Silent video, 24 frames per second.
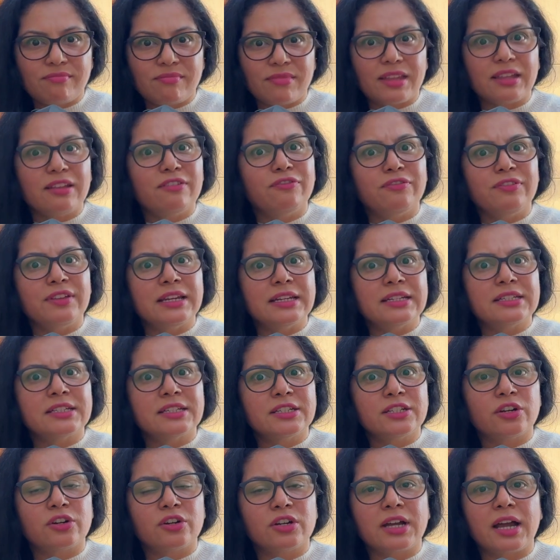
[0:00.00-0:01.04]
feel it
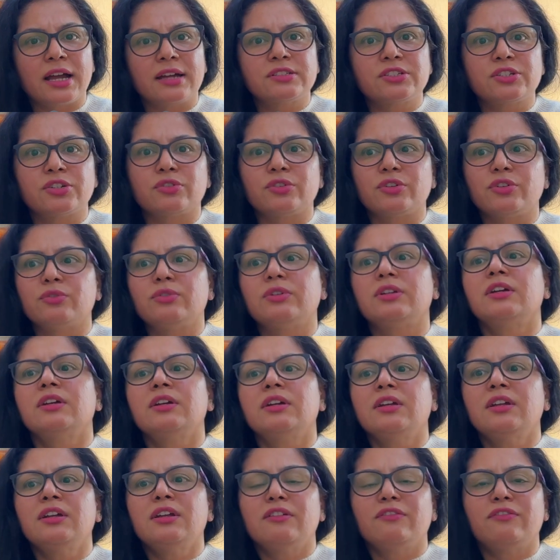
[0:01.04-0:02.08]
in your gut, or you'll
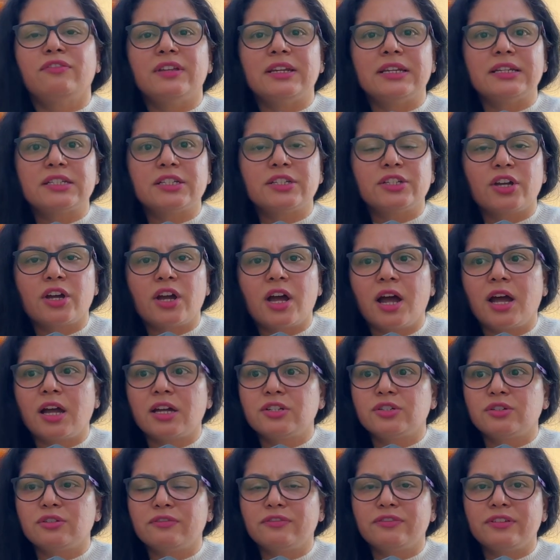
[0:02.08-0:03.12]
feel it in your
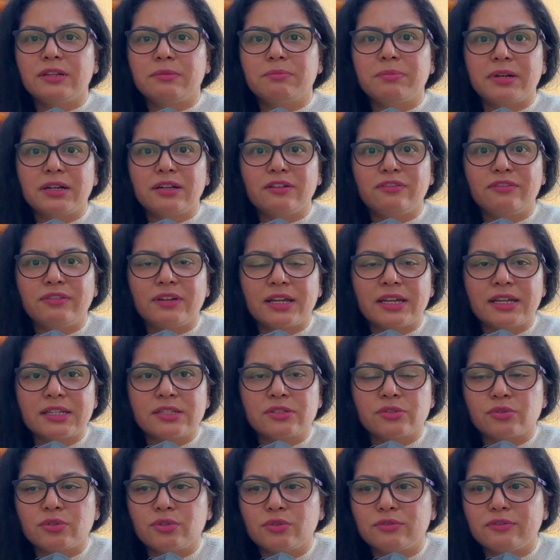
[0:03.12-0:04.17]
heart, you'll feel
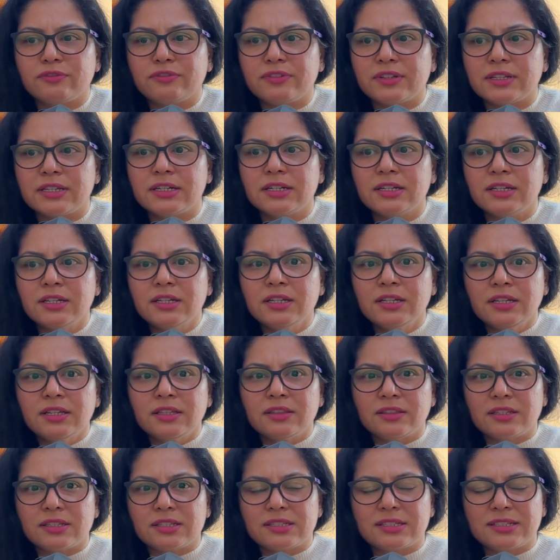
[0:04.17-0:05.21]
butterflies, or you'll feel
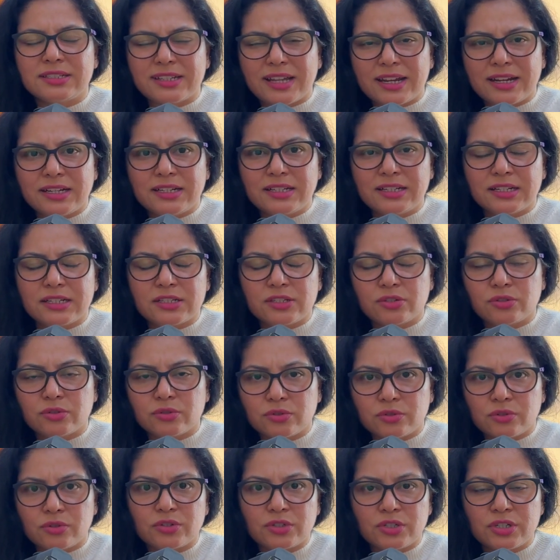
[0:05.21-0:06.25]
this tightness or
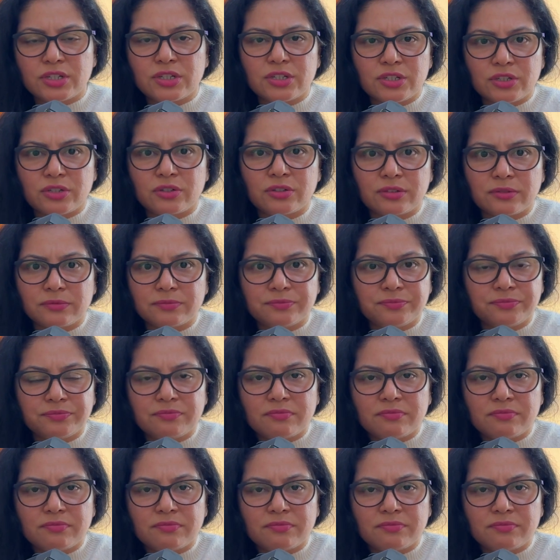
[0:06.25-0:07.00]
knot in your